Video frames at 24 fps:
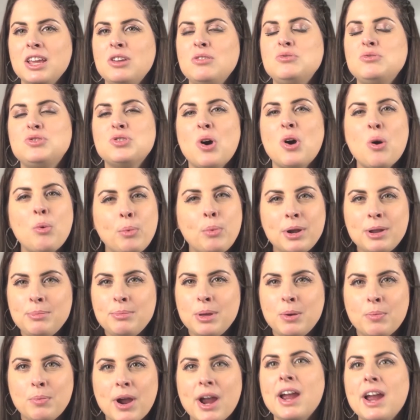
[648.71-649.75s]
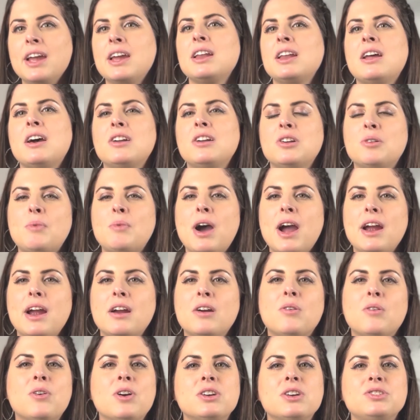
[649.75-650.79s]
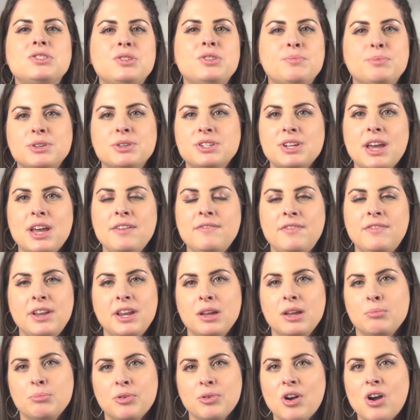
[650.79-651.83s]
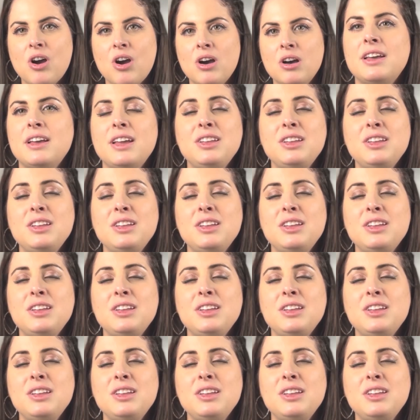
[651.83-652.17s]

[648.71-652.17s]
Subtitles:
You don't want to be wearing an underwire or a super tight fitting bra.